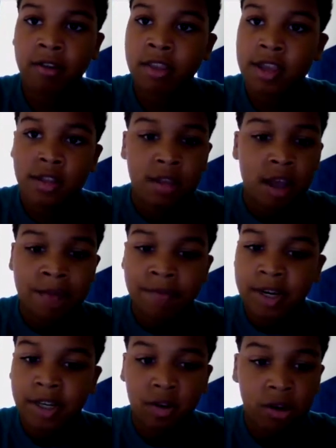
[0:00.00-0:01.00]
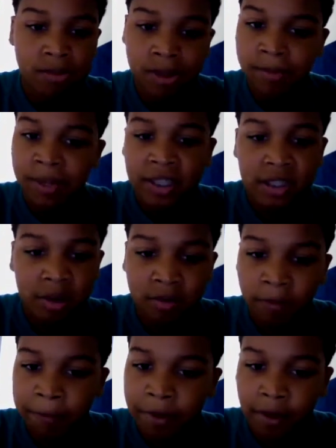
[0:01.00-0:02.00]
think Tom Brady or Bill Belichick
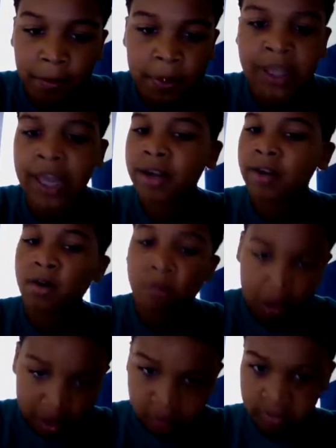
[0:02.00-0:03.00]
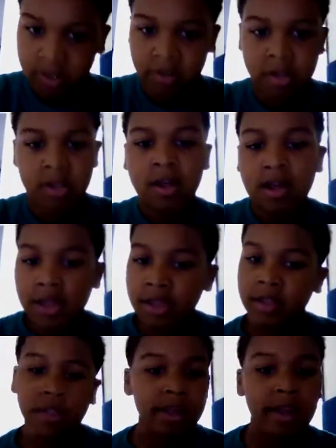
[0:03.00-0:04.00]
will put up with that. Nobody will.
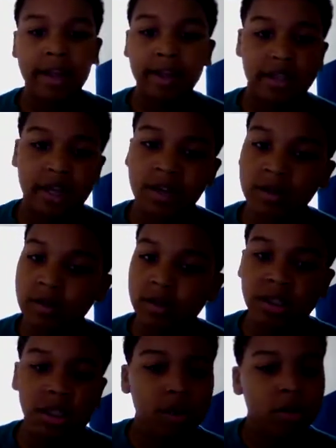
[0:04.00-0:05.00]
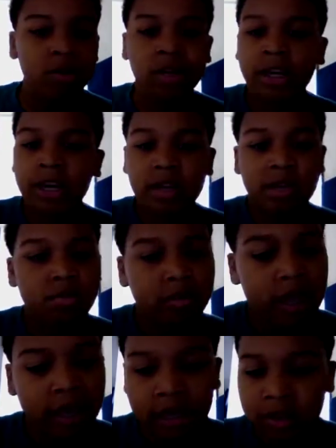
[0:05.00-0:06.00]
Chad Ochocinco, he can't do
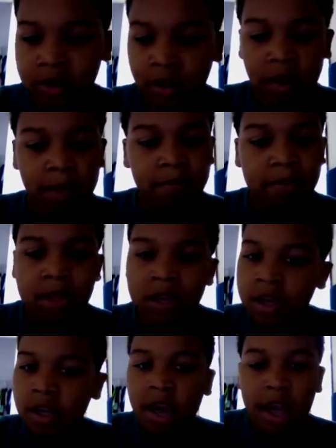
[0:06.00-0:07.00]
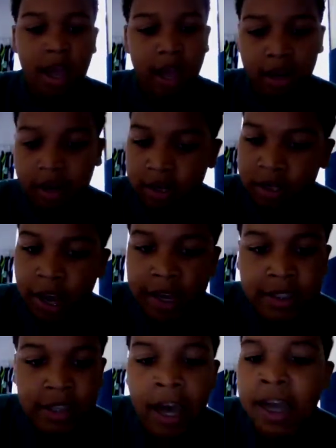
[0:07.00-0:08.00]
that here. He had a
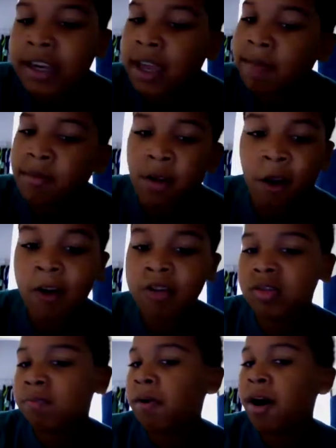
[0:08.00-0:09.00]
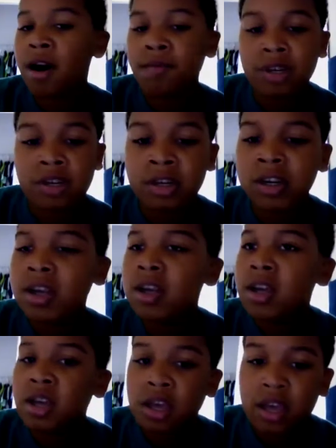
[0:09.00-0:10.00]
nice guy named Carson Palmer
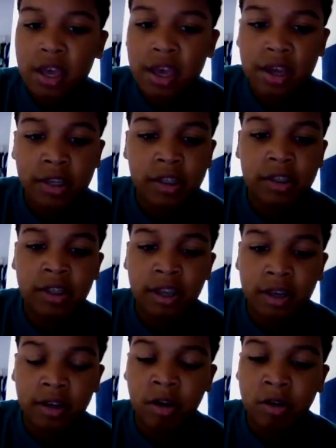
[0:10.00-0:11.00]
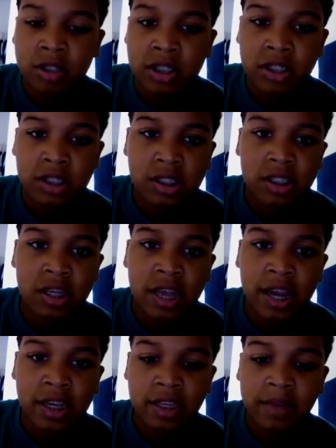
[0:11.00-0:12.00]
and his head coach in
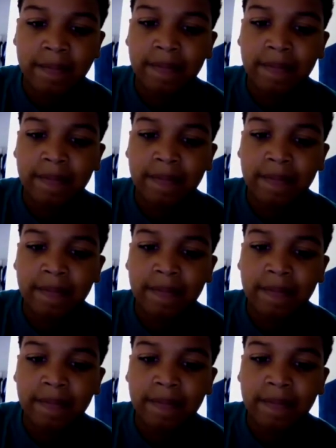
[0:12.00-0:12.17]
Cincinnati.